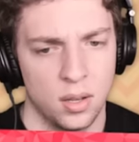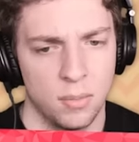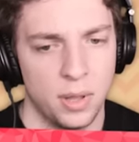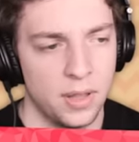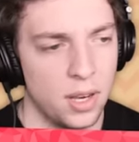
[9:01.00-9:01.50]

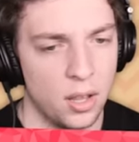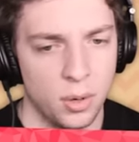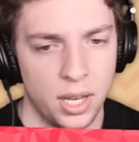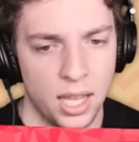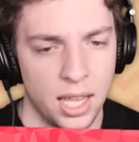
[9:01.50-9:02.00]
But there's another
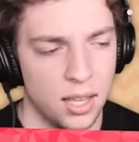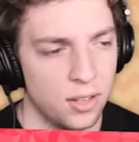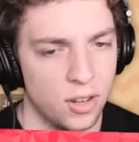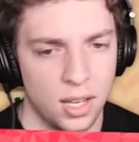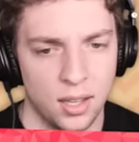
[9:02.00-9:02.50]
one Aha. here,
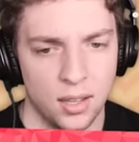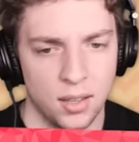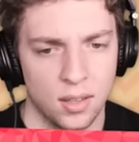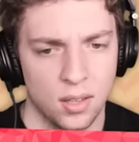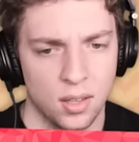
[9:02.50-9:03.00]
Jelly.
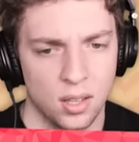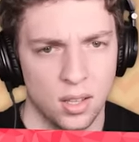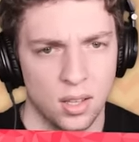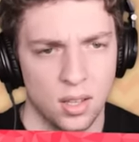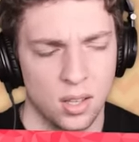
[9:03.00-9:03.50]

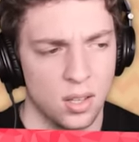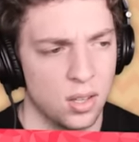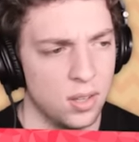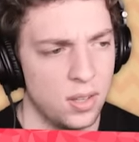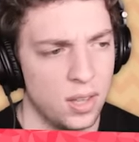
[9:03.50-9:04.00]

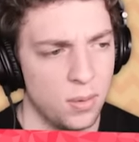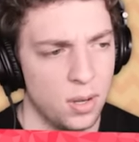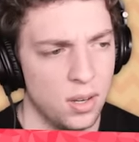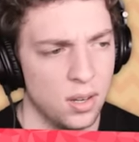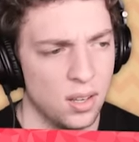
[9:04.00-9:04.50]
See this one?